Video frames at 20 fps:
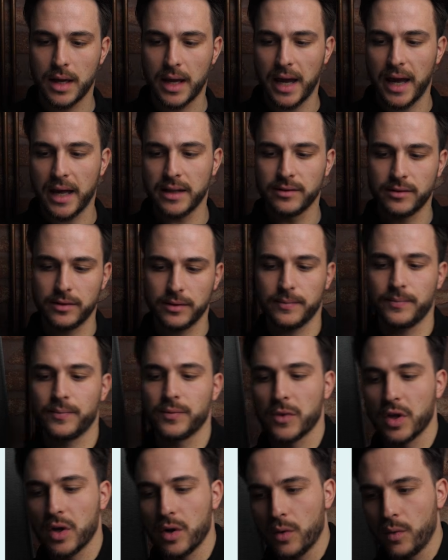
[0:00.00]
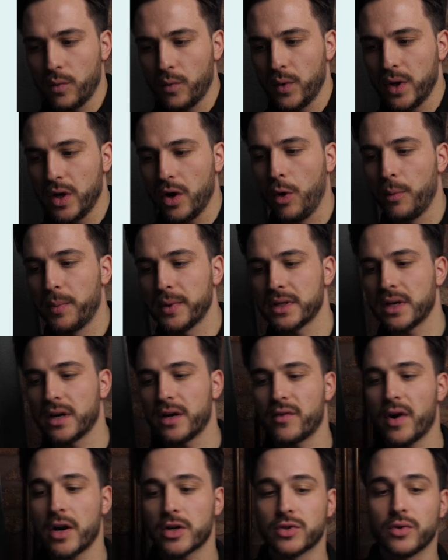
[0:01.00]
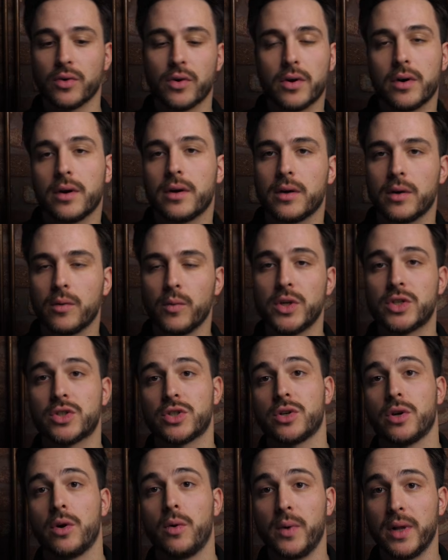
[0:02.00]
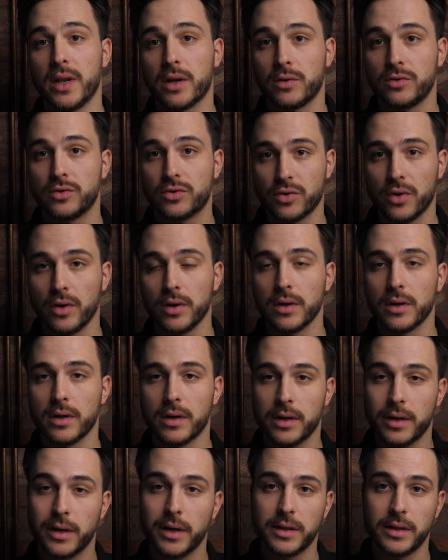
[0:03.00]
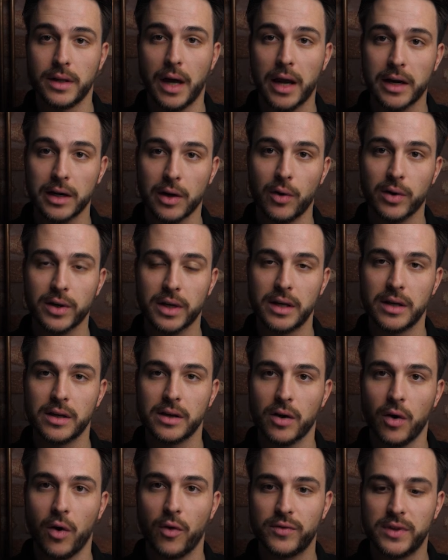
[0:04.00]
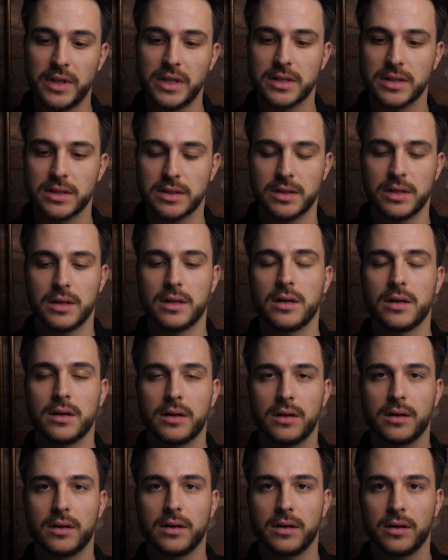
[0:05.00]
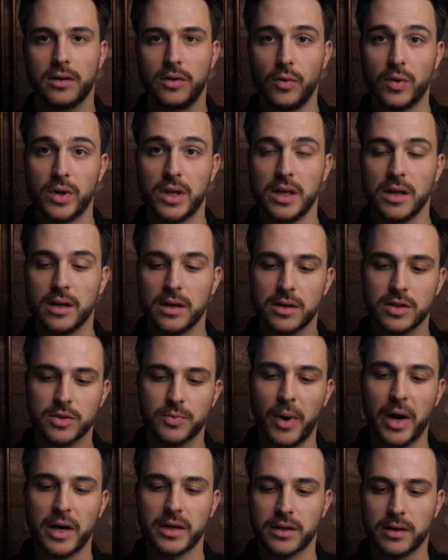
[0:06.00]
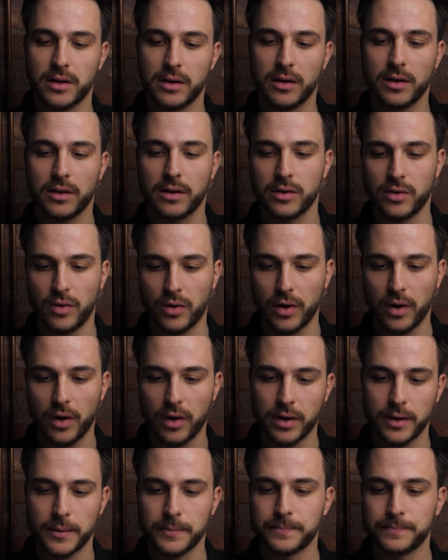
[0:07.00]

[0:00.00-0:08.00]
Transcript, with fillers: and we open the garage door, which will control unlocking of this Nuki Smart Door Lock.